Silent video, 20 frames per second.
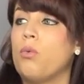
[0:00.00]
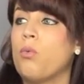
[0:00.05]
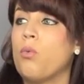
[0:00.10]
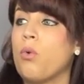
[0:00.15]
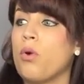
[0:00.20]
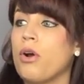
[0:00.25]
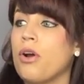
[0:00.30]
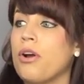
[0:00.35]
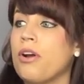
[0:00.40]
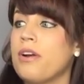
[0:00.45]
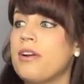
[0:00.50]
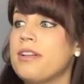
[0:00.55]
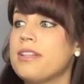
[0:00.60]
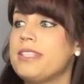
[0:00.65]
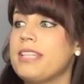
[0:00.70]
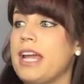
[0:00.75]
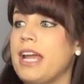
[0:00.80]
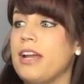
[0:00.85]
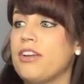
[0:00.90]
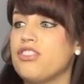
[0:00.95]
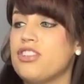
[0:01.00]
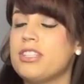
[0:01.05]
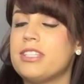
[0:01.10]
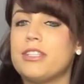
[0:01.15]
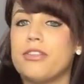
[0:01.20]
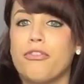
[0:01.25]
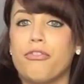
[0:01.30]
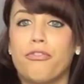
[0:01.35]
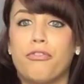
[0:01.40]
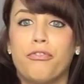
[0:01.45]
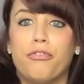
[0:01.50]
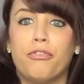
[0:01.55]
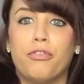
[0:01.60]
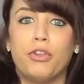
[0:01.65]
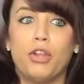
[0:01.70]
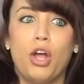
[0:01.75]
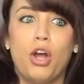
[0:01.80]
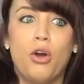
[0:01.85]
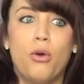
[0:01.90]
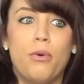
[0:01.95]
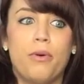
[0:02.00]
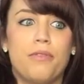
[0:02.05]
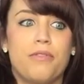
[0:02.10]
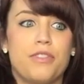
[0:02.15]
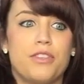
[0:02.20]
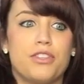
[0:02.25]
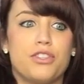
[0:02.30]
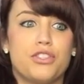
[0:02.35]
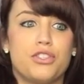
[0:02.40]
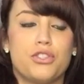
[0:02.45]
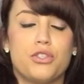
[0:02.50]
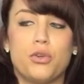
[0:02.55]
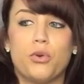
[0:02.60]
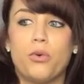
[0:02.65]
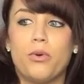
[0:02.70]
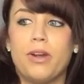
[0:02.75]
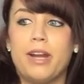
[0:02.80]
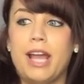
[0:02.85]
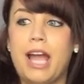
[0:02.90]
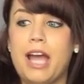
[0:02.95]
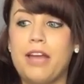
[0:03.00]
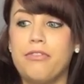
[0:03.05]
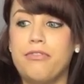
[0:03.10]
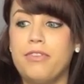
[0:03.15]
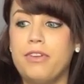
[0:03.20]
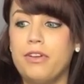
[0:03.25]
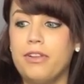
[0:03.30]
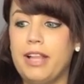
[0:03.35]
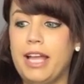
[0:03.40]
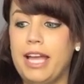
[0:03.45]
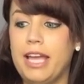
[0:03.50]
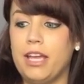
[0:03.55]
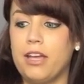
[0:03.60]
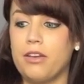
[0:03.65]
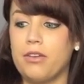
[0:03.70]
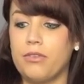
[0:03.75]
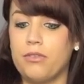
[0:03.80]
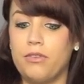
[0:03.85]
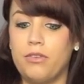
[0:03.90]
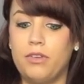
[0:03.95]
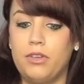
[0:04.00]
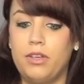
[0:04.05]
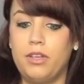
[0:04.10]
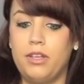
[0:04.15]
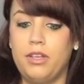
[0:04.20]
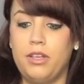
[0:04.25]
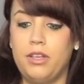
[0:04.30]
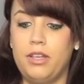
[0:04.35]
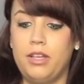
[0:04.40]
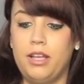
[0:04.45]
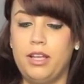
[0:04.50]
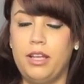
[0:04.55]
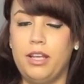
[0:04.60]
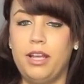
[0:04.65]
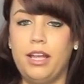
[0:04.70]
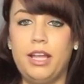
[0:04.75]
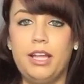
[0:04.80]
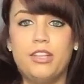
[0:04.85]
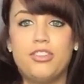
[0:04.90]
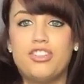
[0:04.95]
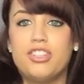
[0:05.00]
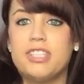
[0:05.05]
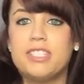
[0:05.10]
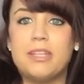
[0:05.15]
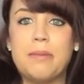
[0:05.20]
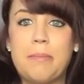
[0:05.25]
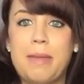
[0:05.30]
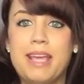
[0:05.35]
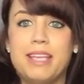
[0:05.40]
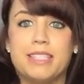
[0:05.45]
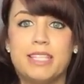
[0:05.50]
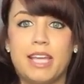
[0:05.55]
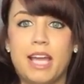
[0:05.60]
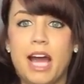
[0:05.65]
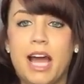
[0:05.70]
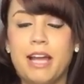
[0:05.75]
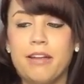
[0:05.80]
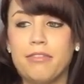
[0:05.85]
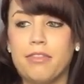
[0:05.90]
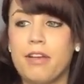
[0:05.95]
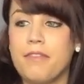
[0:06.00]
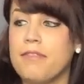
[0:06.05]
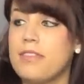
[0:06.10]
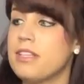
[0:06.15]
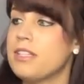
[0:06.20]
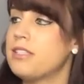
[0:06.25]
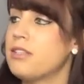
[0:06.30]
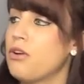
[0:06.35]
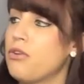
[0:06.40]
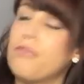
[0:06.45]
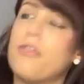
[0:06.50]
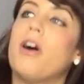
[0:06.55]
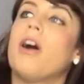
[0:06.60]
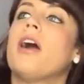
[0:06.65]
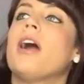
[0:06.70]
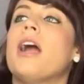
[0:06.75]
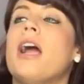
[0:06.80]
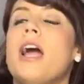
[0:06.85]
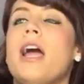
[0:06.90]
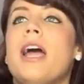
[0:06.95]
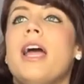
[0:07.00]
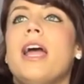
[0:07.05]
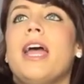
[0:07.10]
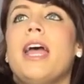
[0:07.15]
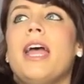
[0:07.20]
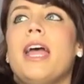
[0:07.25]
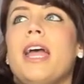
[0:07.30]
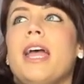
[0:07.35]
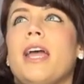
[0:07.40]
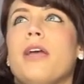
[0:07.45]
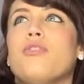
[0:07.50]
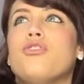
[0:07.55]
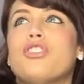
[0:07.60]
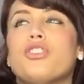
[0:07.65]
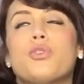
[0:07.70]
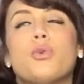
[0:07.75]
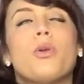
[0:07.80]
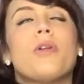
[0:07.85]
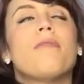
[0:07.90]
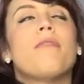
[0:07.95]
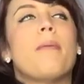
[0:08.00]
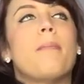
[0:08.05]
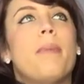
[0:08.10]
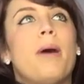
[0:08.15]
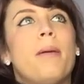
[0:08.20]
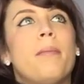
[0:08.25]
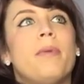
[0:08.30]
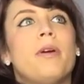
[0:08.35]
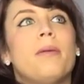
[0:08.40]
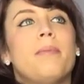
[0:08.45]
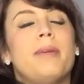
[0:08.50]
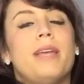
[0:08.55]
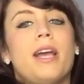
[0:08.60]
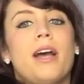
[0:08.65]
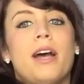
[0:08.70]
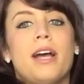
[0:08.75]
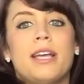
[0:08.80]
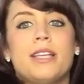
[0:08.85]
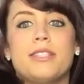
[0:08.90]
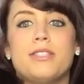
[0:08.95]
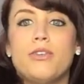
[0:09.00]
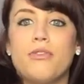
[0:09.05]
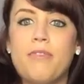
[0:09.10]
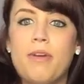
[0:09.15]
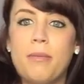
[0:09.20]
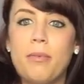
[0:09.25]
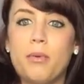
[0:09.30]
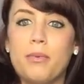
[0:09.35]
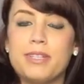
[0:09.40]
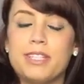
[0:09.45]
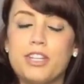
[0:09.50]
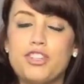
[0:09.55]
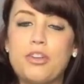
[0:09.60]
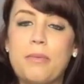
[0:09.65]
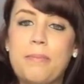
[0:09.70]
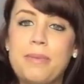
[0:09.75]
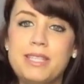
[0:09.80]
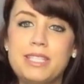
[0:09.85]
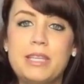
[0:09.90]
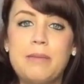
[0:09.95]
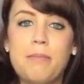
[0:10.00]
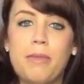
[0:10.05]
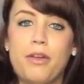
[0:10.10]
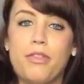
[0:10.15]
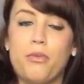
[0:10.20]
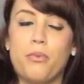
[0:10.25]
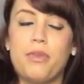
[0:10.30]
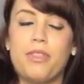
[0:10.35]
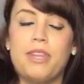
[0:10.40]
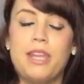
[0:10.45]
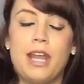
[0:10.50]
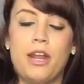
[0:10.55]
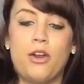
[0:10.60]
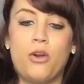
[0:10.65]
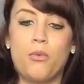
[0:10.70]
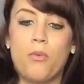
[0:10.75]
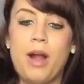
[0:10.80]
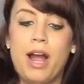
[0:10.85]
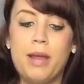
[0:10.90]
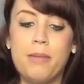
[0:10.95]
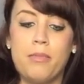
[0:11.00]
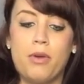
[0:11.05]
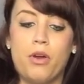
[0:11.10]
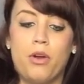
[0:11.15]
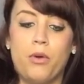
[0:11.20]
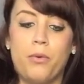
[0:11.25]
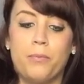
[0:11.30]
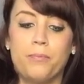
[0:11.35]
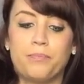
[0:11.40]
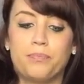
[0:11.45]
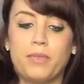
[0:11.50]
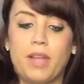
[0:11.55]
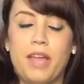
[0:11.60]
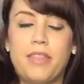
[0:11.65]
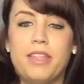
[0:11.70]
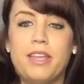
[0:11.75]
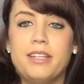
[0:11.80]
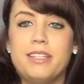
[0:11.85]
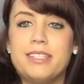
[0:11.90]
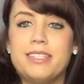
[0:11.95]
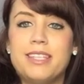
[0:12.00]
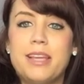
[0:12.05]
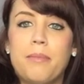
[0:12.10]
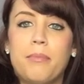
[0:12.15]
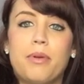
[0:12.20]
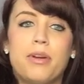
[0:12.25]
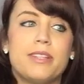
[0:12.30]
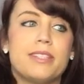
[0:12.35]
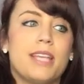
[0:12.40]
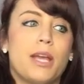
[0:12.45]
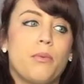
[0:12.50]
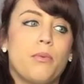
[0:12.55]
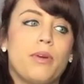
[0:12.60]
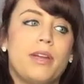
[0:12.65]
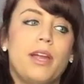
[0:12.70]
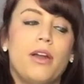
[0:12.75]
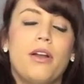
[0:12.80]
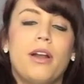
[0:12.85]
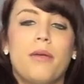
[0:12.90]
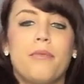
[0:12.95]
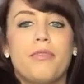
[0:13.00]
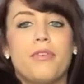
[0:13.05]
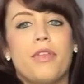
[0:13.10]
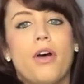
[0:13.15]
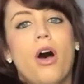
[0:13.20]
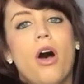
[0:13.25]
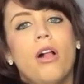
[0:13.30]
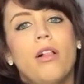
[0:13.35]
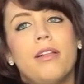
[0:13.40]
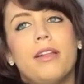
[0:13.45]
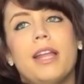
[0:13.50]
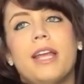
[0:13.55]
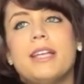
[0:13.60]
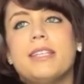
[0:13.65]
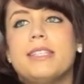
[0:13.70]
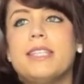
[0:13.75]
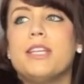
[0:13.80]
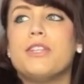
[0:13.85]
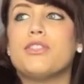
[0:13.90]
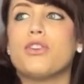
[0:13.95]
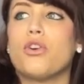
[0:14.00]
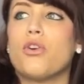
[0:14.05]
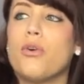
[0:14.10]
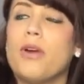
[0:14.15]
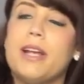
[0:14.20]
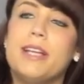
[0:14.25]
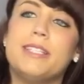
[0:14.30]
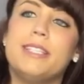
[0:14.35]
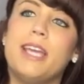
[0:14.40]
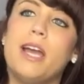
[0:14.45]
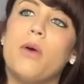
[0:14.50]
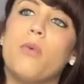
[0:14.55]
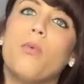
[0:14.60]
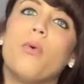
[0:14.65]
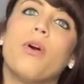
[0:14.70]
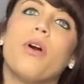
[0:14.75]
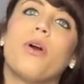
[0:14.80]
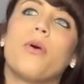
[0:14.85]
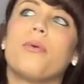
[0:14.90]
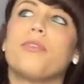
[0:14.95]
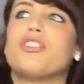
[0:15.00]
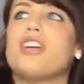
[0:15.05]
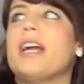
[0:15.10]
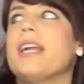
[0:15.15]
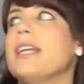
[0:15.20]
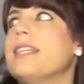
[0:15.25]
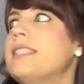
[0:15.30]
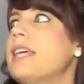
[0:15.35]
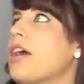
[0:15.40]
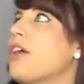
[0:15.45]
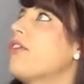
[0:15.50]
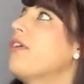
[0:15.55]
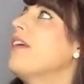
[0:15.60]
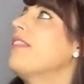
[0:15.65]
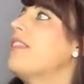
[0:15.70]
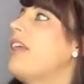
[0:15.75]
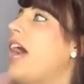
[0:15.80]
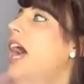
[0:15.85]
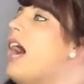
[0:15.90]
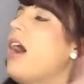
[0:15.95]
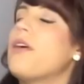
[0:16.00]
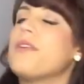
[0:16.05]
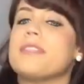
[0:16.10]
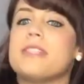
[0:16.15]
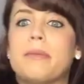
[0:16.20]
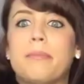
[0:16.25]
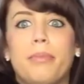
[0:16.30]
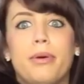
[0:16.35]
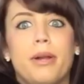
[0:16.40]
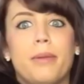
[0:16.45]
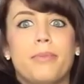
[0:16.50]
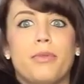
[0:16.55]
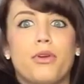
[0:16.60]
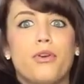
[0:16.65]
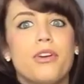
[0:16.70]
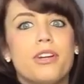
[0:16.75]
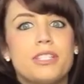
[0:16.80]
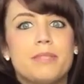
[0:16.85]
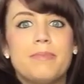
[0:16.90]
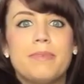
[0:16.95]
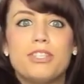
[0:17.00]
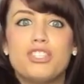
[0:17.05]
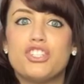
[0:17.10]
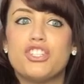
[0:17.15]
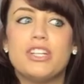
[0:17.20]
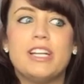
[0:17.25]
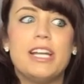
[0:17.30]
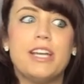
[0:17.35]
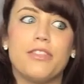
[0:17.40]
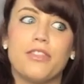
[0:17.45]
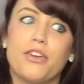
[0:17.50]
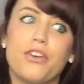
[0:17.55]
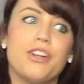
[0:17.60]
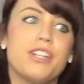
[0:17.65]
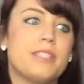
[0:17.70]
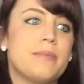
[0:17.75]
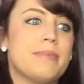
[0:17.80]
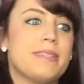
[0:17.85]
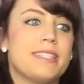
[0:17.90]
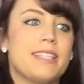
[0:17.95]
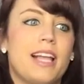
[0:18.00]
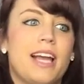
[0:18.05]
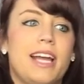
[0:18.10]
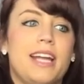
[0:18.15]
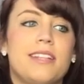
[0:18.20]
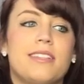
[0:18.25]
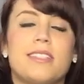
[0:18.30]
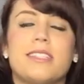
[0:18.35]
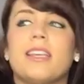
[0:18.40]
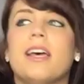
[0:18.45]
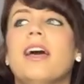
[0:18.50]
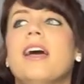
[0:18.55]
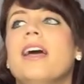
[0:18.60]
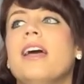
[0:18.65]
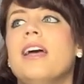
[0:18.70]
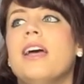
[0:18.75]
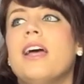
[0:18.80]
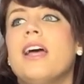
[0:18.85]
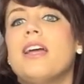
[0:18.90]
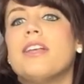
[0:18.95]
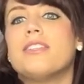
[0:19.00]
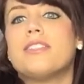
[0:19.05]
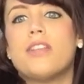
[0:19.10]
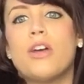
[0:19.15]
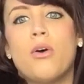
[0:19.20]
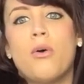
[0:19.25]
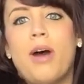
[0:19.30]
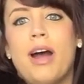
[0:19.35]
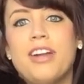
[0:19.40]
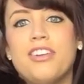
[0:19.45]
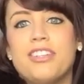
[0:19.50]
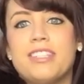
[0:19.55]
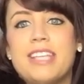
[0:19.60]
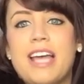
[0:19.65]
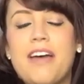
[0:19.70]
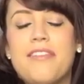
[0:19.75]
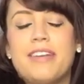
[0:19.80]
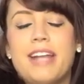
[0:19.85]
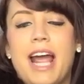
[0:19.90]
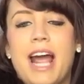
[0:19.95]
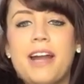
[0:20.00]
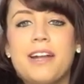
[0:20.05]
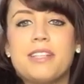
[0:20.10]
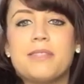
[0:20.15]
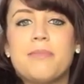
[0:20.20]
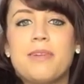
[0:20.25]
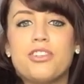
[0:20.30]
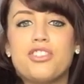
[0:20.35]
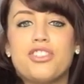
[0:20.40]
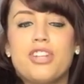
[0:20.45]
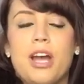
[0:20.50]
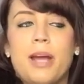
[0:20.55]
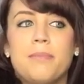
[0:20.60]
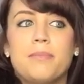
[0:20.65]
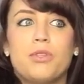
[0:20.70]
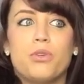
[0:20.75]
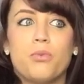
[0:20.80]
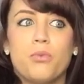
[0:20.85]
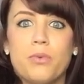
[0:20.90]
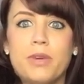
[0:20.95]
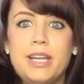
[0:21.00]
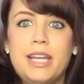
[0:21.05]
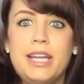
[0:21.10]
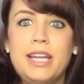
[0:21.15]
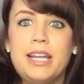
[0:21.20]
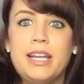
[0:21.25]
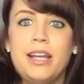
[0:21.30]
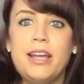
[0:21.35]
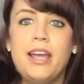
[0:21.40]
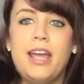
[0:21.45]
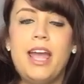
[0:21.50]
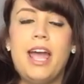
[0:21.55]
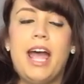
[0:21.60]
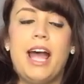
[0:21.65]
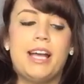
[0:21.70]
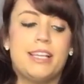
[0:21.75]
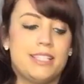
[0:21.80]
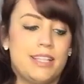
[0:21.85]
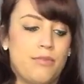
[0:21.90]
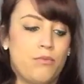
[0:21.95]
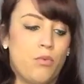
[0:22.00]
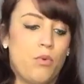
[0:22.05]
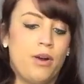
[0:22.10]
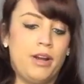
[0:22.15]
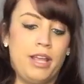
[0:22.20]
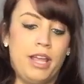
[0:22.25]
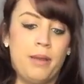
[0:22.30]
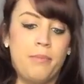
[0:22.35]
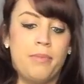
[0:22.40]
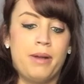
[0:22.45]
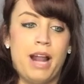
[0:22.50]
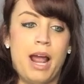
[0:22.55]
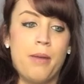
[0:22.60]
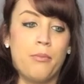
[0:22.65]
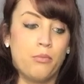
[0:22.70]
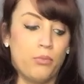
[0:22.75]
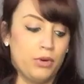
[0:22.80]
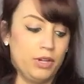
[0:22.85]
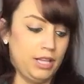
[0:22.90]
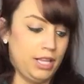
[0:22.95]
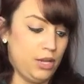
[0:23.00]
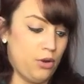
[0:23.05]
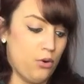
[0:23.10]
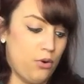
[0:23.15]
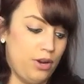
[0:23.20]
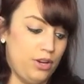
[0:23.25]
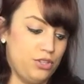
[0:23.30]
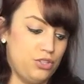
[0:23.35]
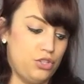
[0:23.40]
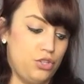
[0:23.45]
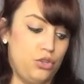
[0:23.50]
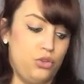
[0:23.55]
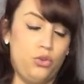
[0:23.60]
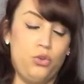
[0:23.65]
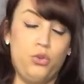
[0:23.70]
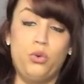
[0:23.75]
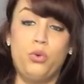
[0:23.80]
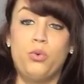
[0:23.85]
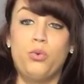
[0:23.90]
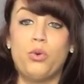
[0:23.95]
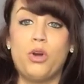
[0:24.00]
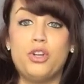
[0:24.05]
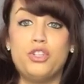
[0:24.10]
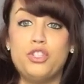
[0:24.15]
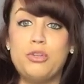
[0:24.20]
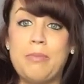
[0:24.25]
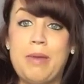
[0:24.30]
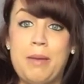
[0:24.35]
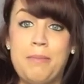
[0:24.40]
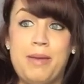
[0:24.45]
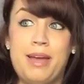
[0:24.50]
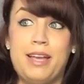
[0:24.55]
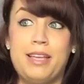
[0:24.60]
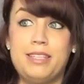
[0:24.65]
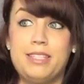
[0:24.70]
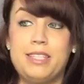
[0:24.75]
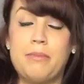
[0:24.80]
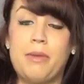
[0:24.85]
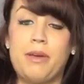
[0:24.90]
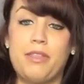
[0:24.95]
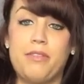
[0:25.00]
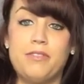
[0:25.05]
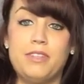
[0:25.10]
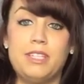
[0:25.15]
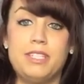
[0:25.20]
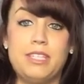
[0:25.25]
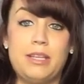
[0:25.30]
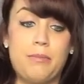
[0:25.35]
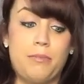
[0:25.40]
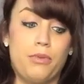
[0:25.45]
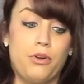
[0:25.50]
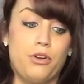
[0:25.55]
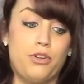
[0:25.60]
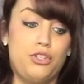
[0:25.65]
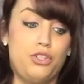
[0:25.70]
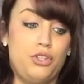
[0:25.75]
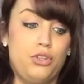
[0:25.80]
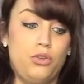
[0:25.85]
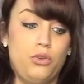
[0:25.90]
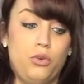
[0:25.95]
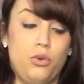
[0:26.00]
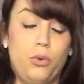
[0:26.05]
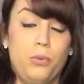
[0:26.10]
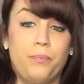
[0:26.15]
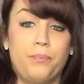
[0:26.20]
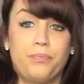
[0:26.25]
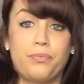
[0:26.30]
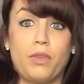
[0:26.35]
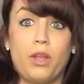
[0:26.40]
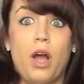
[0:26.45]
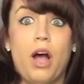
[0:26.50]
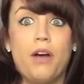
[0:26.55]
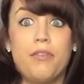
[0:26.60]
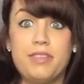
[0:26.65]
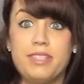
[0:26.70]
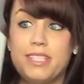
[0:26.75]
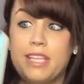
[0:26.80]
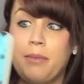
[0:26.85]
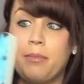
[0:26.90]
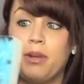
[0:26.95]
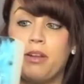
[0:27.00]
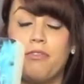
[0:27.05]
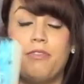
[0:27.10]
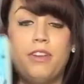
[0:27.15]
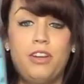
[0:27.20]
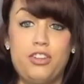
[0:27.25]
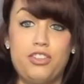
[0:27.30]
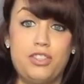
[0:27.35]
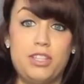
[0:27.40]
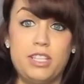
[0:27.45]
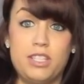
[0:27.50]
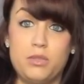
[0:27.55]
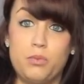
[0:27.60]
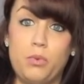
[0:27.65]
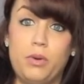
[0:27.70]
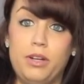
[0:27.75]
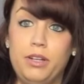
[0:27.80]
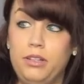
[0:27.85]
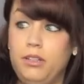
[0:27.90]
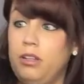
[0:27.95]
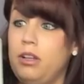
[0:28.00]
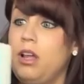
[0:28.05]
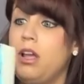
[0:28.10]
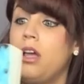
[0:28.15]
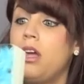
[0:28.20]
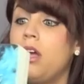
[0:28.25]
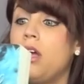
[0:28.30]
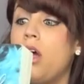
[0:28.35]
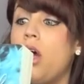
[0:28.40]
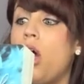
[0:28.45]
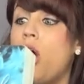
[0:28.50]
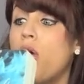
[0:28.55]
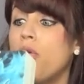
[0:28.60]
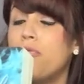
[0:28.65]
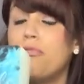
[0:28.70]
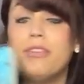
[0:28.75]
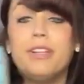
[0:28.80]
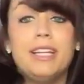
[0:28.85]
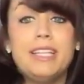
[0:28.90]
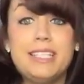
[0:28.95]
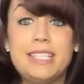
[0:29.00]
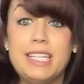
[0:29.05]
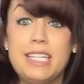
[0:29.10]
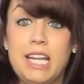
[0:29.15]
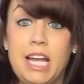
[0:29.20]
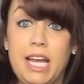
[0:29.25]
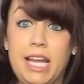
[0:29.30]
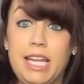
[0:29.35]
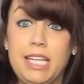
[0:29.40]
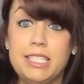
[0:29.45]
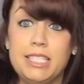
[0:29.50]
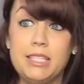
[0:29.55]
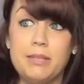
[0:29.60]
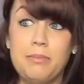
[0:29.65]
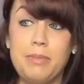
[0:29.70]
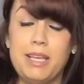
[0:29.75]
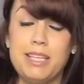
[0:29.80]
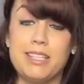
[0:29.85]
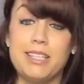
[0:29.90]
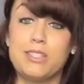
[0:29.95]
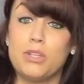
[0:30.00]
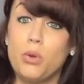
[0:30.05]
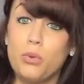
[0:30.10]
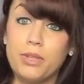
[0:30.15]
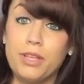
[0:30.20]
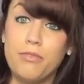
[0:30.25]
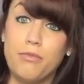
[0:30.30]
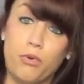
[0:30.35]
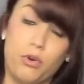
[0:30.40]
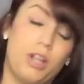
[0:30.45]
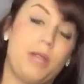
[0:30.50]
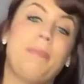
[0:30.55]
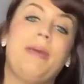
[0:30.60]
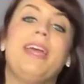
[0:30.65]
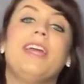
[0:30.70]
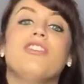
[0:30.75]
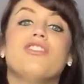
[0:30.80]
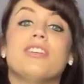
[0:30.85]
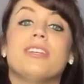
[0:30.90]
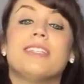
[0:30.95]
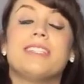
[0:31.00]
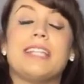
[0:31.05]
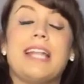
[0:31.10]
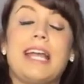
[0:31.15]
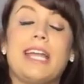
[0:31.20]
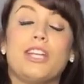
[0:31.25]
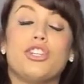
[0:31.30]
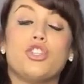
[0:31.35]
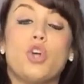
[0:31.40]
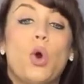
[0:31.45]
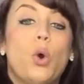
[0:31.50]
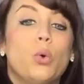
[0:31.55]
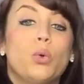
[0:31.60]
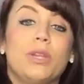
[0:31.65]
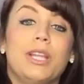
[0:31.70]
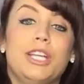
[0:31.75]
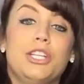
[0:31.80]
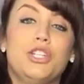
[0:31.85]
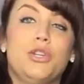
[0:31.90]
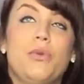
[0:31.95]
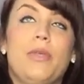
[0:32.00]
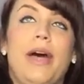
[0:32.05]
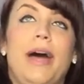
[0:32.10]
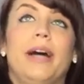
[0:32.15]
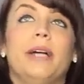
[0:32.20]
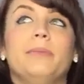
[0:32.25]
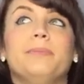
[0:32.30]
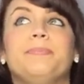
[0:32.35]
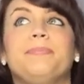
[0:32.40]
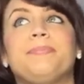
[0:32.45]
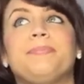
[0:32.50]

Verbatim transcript: words and just the flow of the story, I feel like it's just amazing. I have loved this so far. It's just sort of a bummer because November was such a busy month with NaNoWriMo, and then December, it's like we're gearing up for the holidays, things are crazy at work, we're trying to decorate the house and put up the Christmas tree and the Christmas lights. So I just haven't had as much time to read as I've wanted, but I'm really going to do my best the month of December to, obviously I'm gonna finish this one, hopefully tonight, because it's only forty pages and I can totally do that.